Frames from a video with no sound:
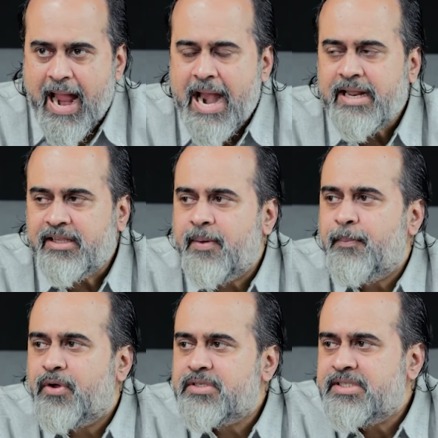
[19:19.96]
And in
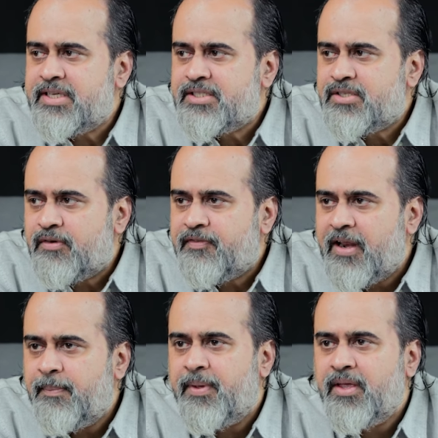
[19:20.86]
the process of
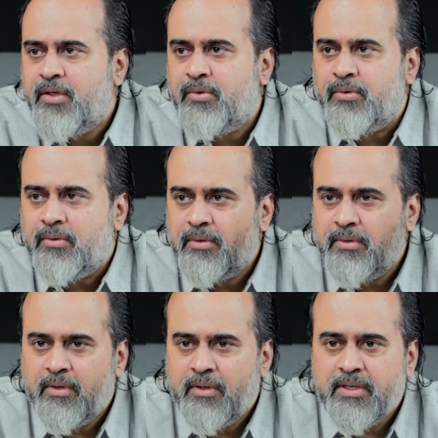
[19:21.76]
helping you,
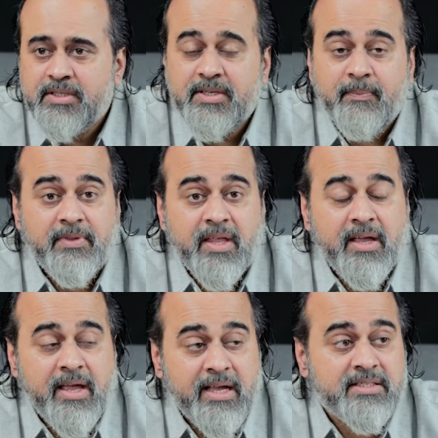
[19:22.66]

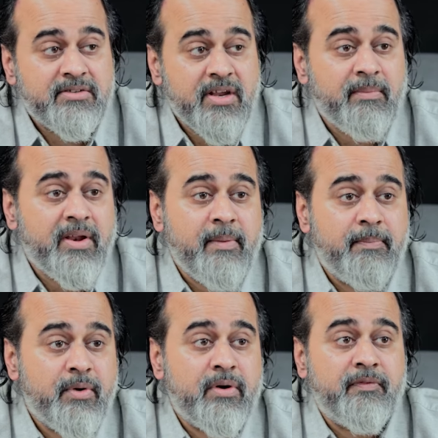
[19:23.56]
something extremely
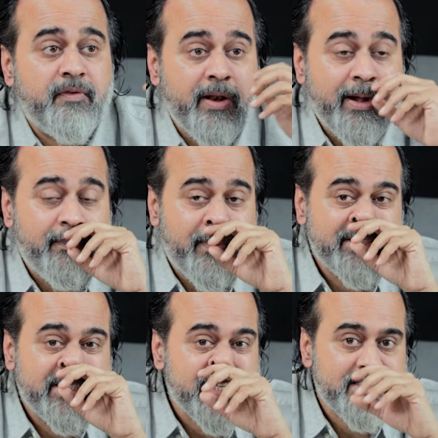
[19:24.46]
beautiful and
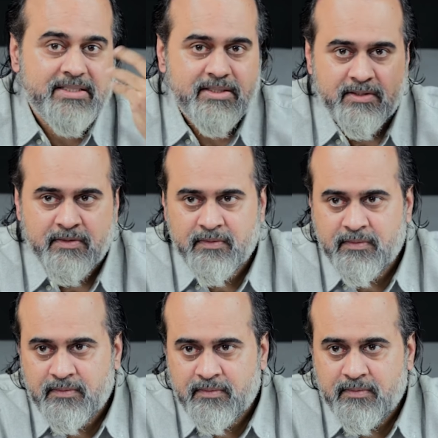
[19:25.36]
precious
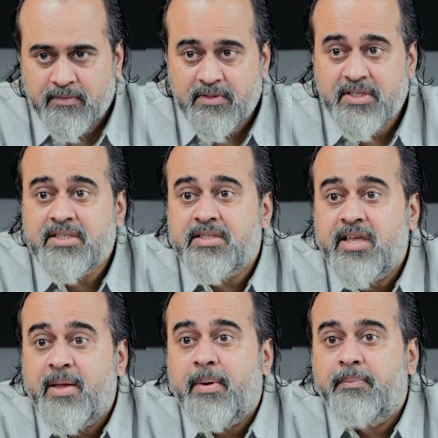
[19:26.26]

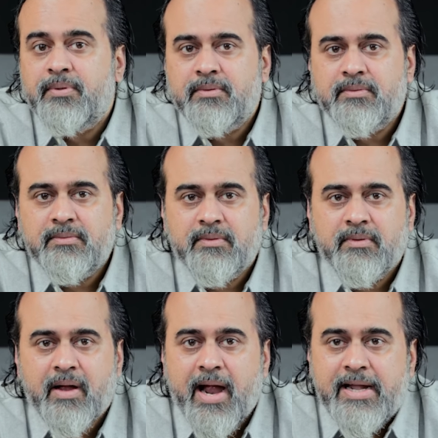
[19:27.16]
just came up.
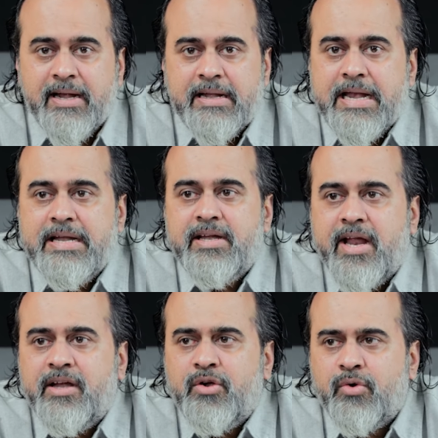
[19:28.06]
I didn't
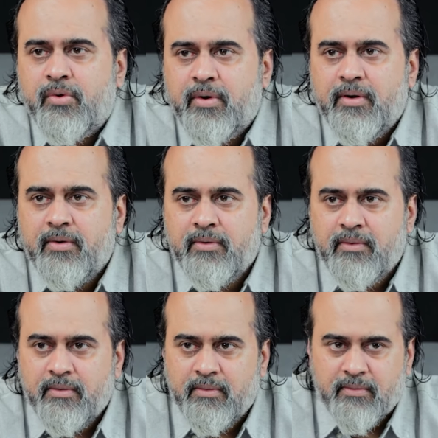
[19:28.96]
intend to.
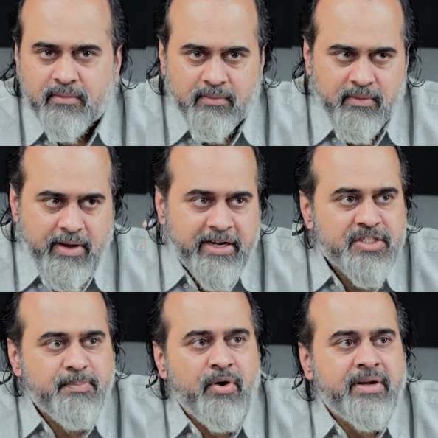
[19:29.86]

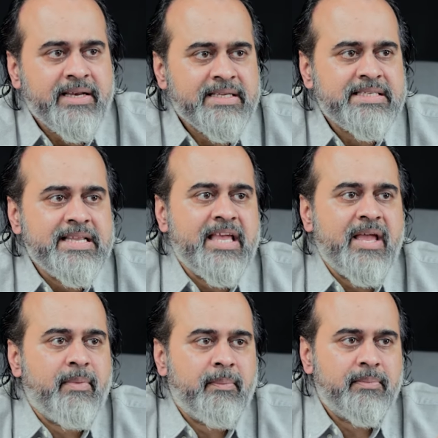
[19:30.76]
It spontaneously
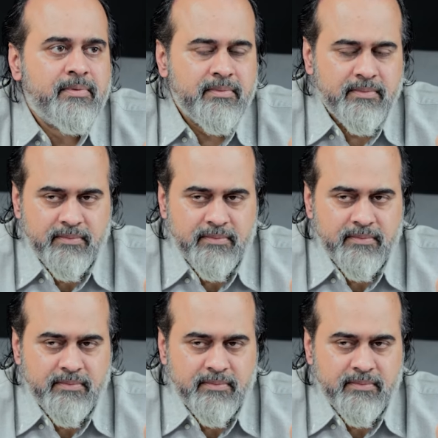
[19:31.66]
came up.